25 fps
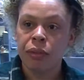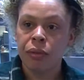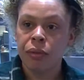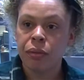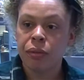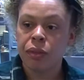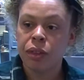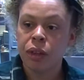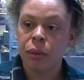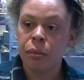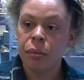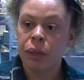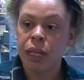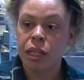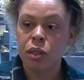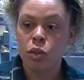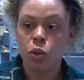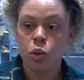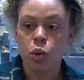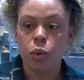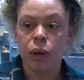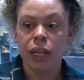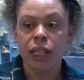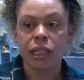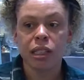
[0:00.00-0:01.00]
somebody's
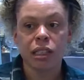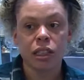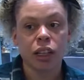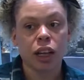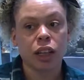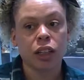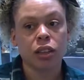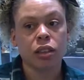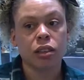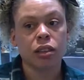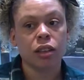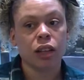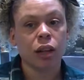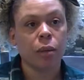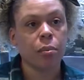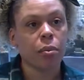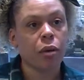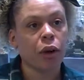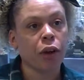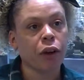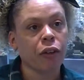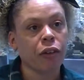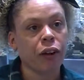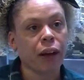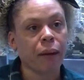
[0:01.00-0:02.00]
always done a
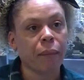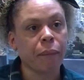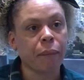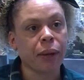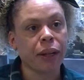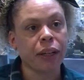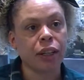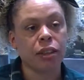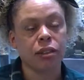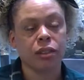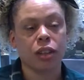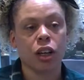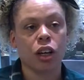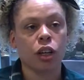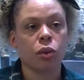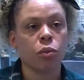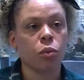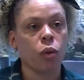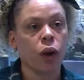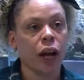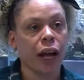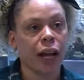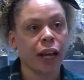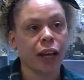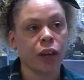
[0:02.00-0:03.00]
programme in a certain
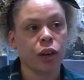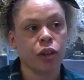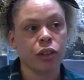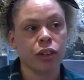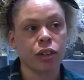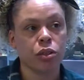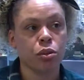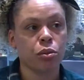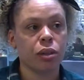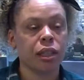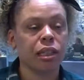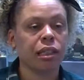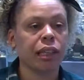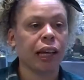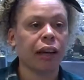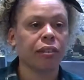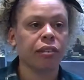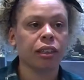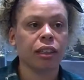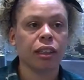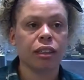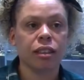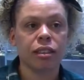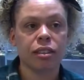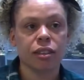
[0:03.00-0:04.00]
way, or it's always
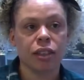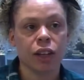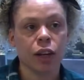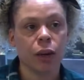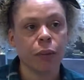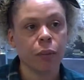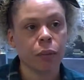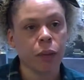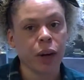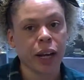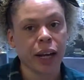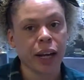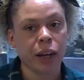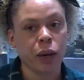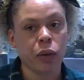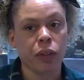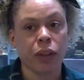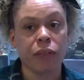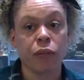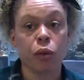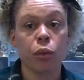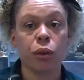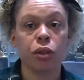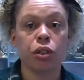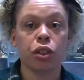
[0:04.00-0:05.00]
sounded in a certain way, or
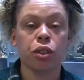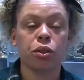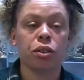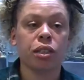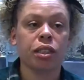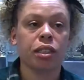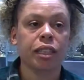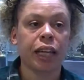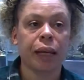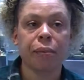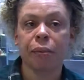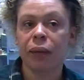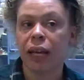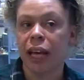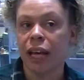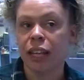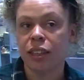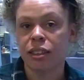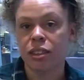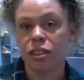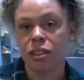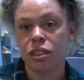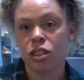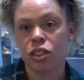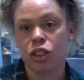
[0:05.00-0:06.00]
they've always used the same
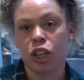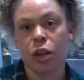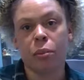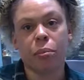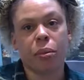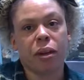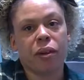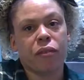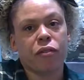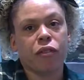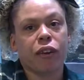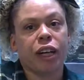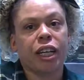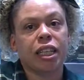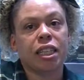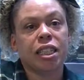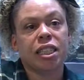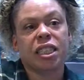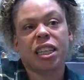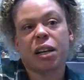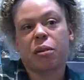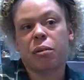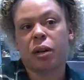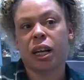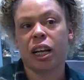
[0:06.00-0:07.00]
guests. Don't be afraid to
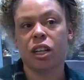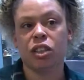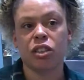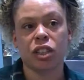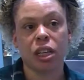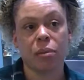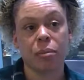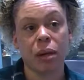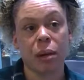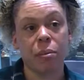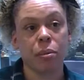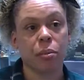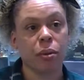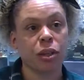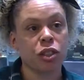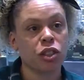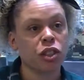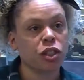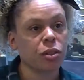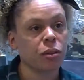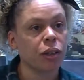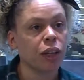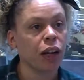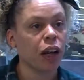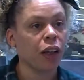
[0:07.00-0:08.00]
say, well, actually, maybe we should
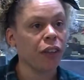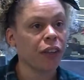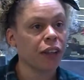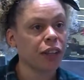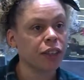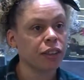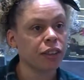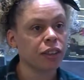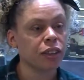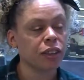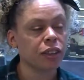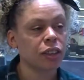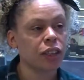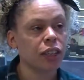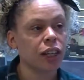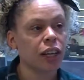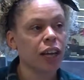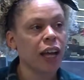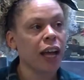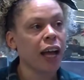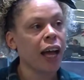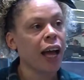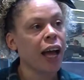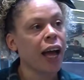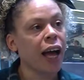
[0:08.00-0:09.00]
do it like this.
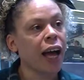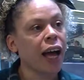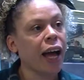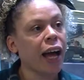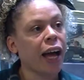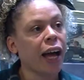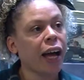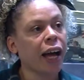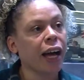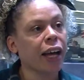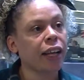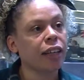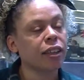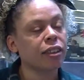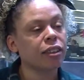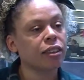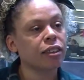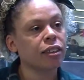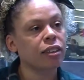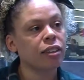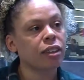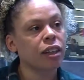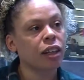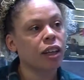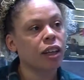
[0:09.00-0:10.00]
And